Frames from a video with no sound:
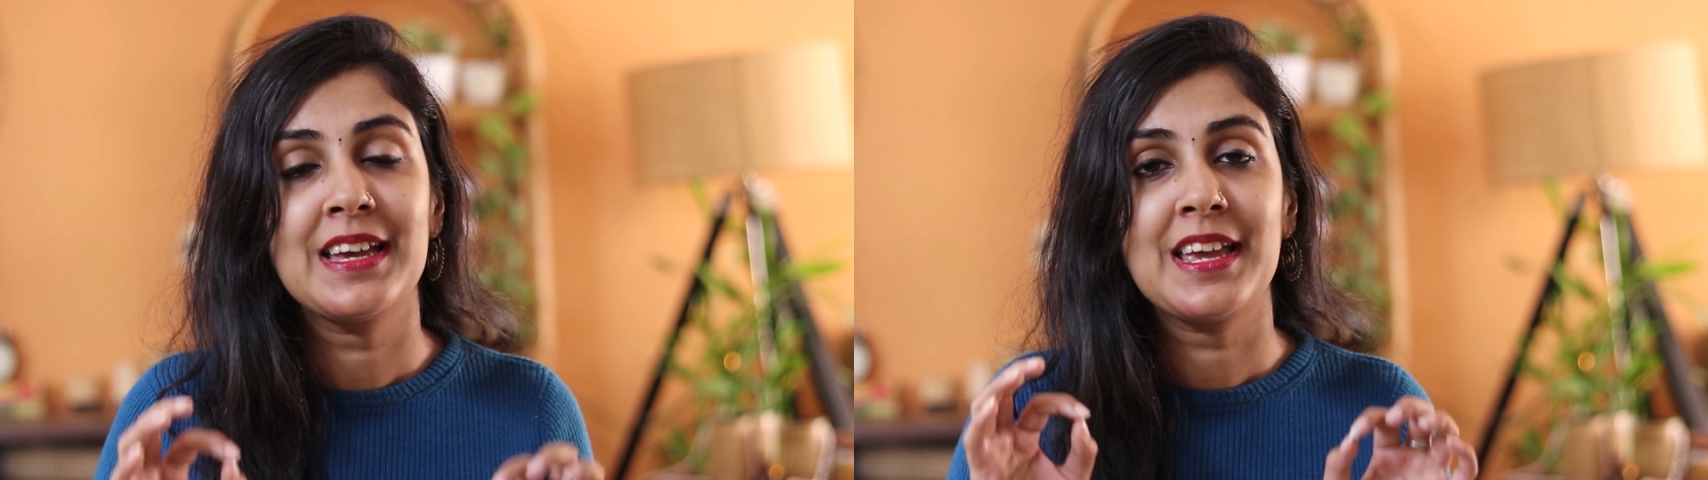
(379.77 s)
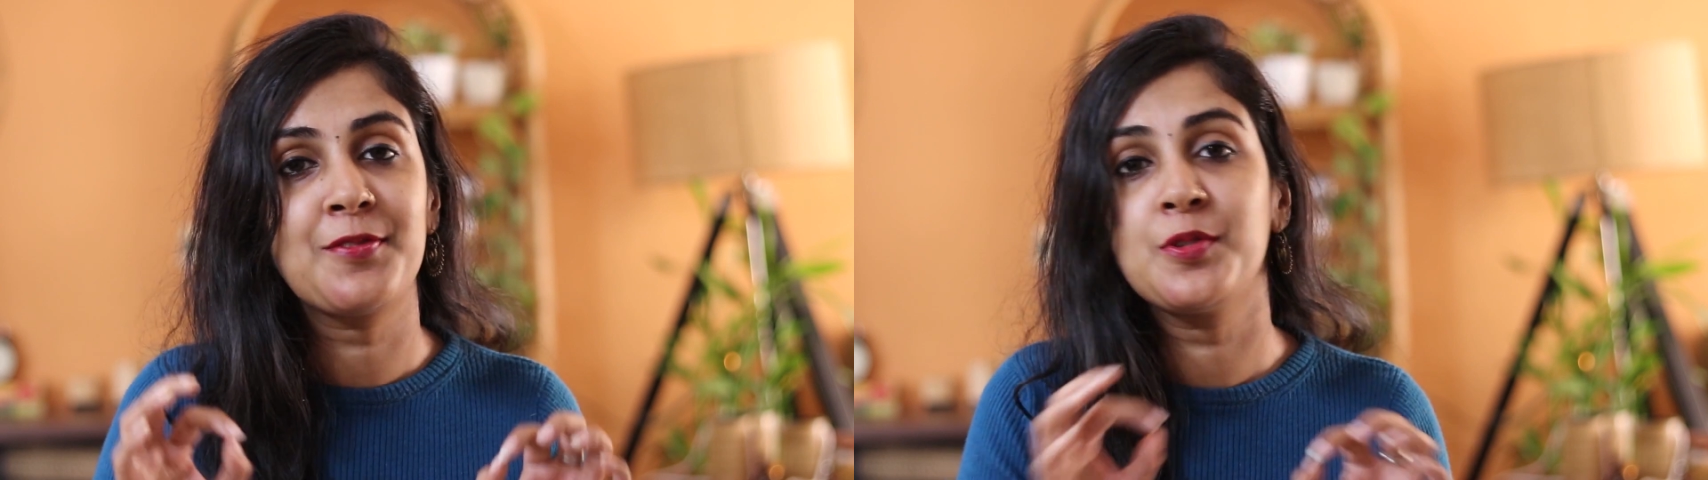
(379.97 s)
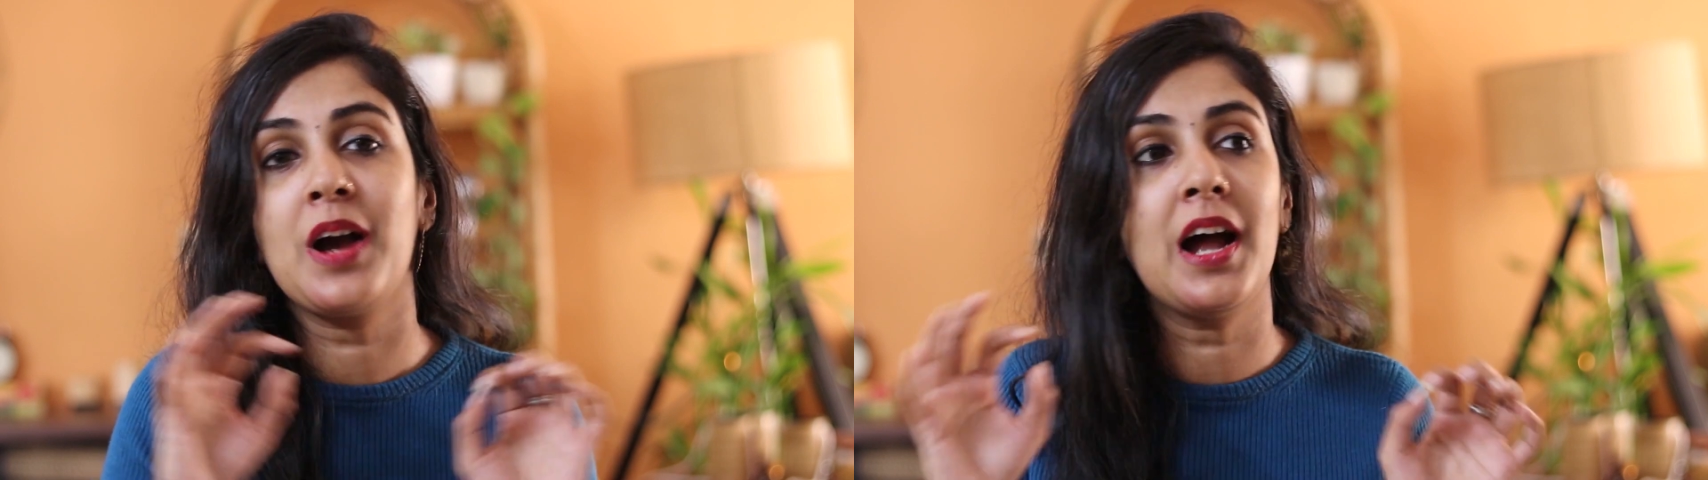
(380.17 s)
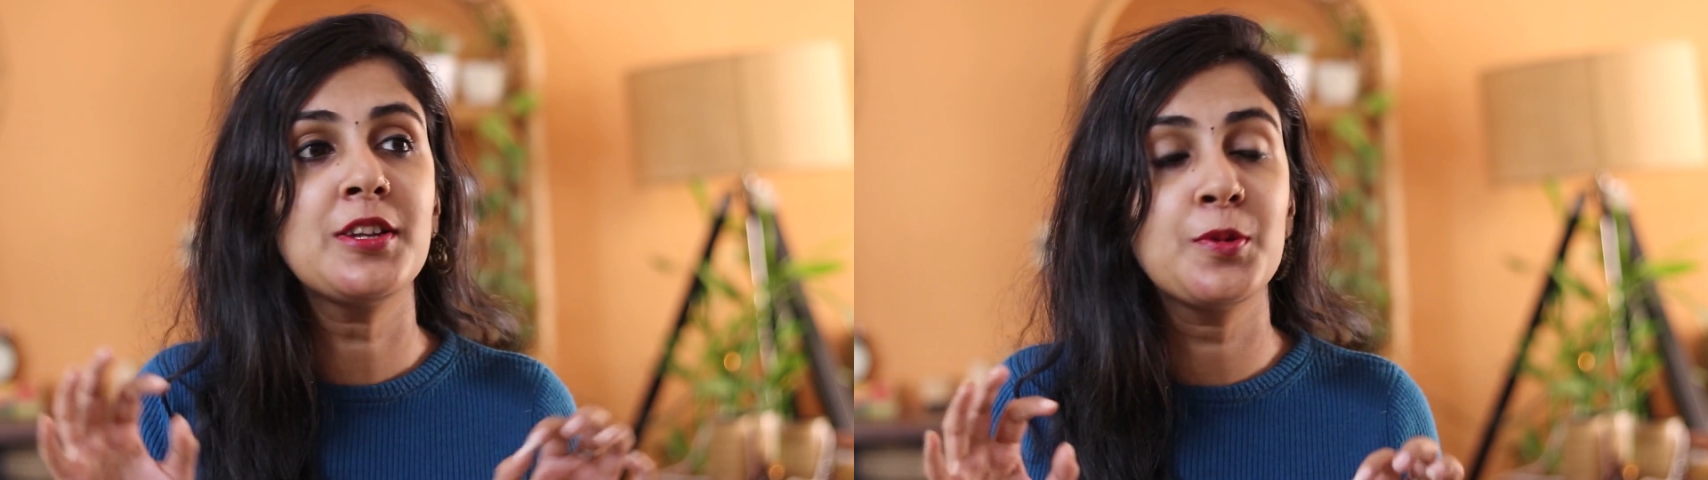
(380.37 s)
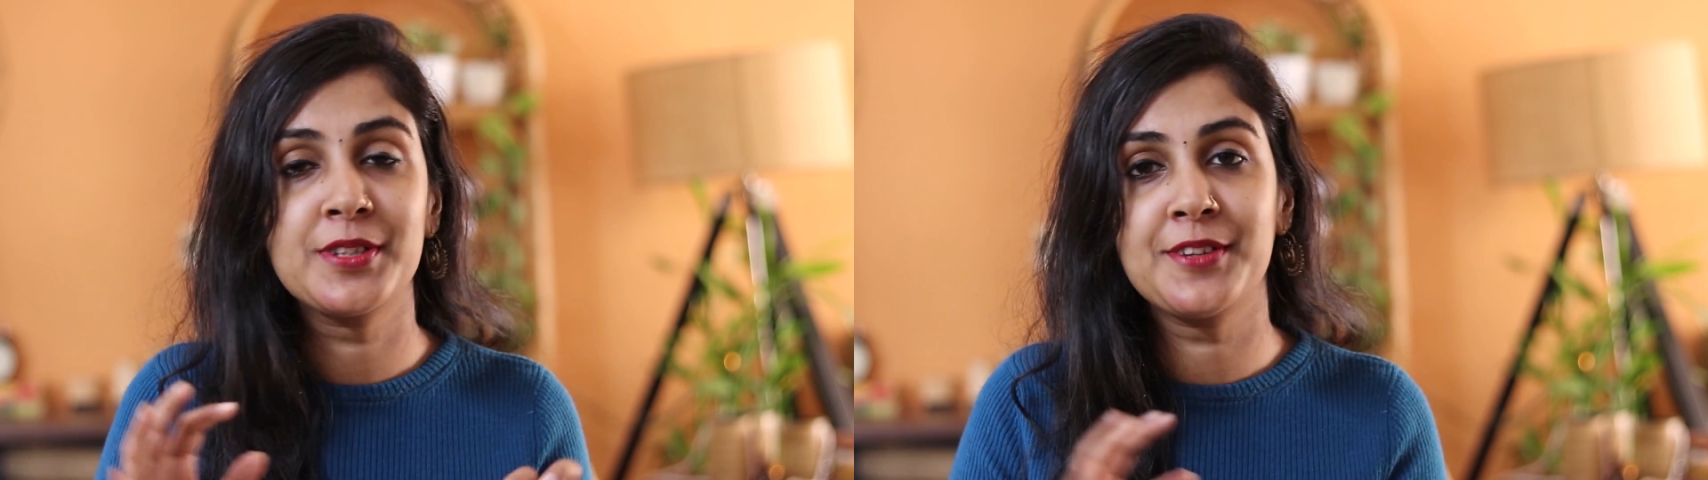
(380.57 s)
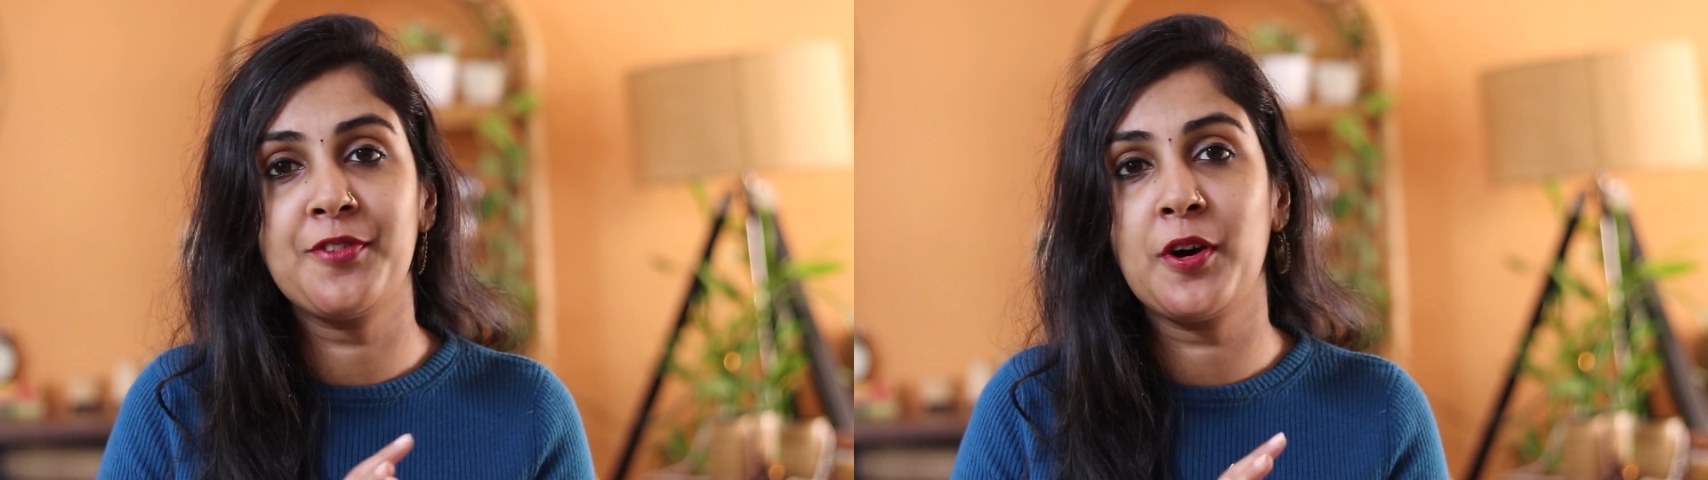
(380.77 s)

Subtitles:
if you can't use it for